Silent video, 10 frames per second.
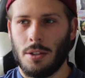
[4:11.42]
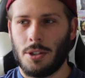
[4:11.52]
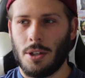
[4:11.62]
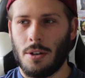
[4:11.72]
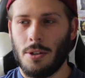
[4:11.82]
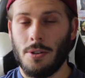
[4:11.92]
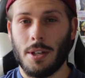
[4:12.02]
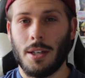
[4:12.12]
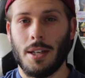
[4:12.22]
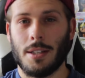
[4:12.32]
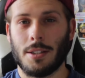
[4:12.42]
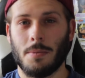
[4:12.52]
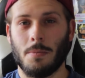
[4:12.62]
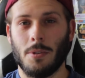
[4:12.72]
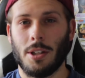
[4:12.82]
so you can get
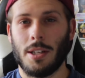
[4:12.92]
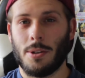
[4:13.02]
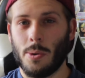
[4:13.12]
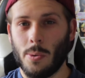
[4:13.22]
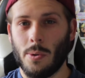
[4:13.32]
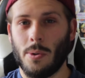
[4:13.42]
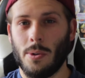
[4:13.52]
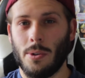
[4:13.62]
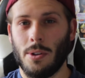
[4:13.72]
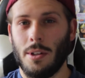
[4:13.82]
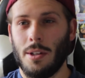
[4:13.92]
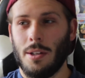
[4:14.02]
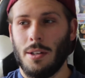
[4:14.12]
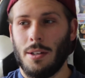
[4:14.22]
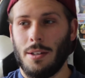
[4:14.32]
some really cool
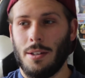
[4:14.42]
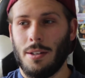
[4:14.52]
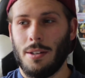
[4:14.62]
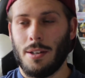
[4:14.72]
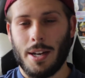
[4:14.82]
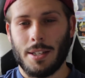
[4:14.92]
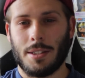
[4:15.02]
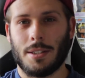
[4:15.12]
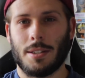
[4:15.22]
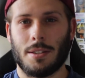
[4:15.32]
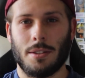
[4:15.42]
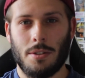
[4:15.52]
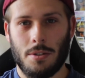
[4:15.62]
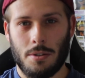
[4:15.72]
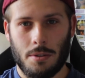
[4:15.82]
nice
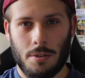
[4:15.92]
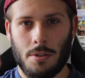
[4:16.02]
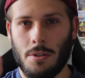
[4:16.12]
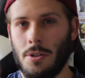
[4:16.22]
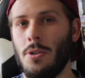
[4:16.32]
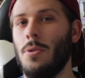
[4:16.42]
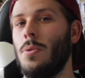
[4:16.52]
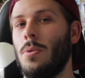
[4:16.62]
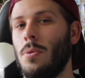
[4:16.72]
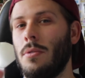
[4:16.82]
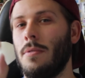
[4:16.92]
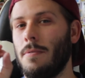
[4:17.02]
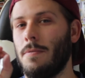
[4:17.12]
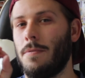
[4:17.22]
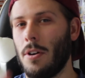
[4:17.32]
new
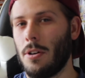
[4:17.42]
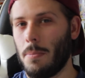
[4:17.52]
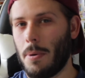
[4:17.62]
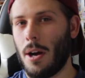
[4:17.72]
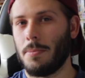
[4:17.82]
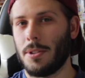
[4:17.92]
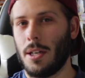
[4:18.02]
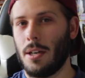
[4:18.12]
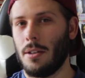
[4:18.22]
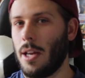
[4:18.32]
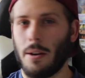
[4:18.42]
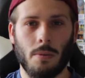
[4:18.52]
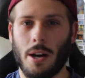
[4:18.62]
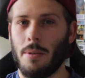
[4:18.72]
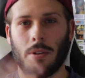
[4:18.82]
Funko Pops there, like
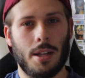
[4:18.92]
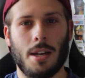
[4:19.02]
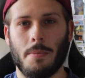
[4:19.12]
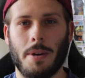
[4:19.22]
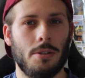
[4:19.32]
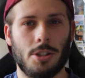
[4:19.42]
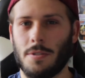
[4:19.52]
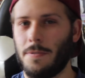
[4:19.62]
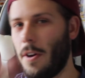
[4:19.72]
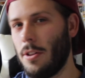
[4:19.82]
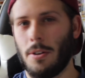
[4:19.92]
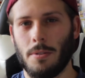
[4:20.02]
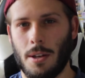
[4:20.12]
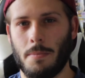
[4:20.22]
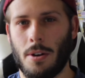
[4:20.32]
right when they come out. Just follow
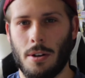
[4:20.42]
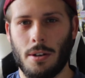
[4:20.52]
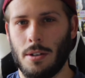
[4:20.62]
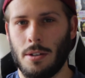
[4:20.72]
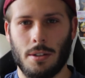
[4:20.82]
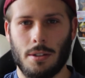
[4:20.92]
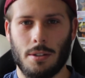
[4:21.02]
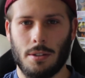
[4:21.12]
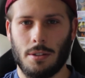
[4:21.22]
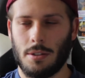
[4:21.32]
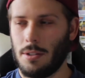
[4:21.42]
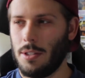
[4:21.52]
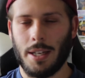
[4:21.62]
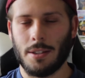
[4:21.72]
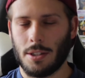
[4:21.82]
them on
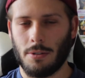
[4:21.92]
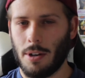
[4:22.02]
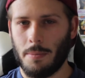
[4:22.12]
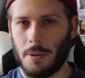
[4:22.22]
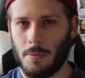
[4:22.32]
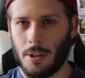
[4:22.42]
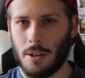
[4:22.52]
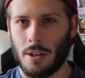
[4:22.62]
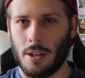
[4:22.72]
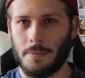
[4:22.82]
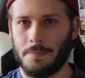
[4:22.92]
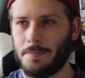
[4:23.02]
Instagram and whatnot,